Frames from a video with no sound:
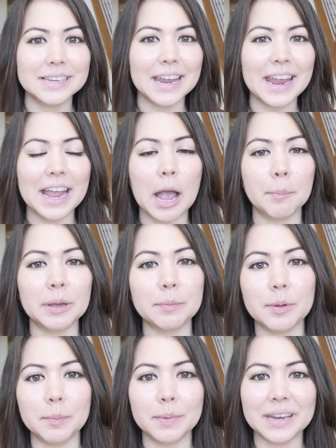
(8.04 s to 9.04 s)
Today I'm gonna
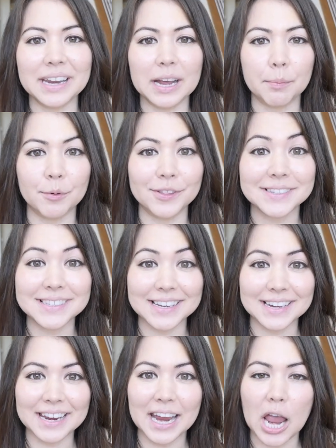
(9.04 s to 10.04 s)
be meeting up with
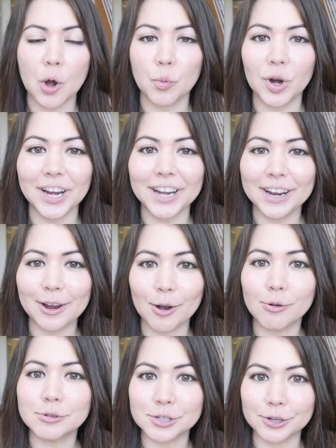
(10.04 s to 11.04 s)
Sydney and we're gonna
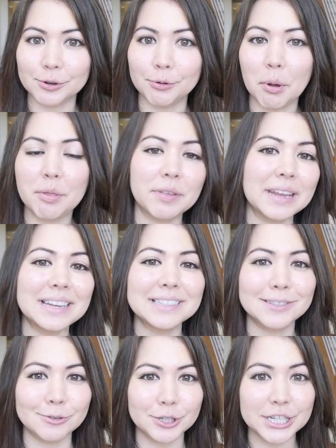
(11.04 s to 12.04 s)
go to the
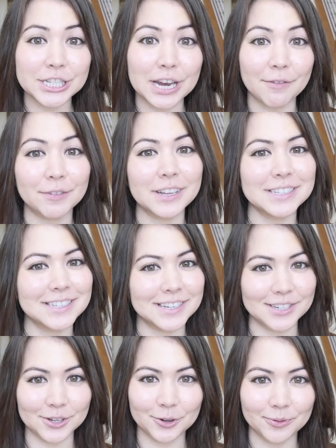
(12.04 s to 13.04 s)
Sushi Chef
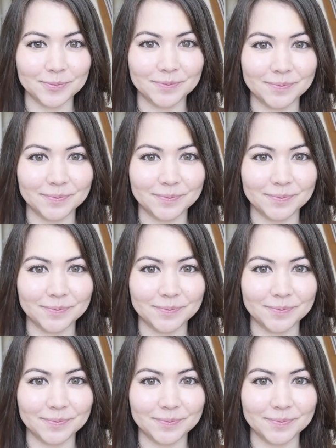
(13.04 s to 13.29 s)
Institute.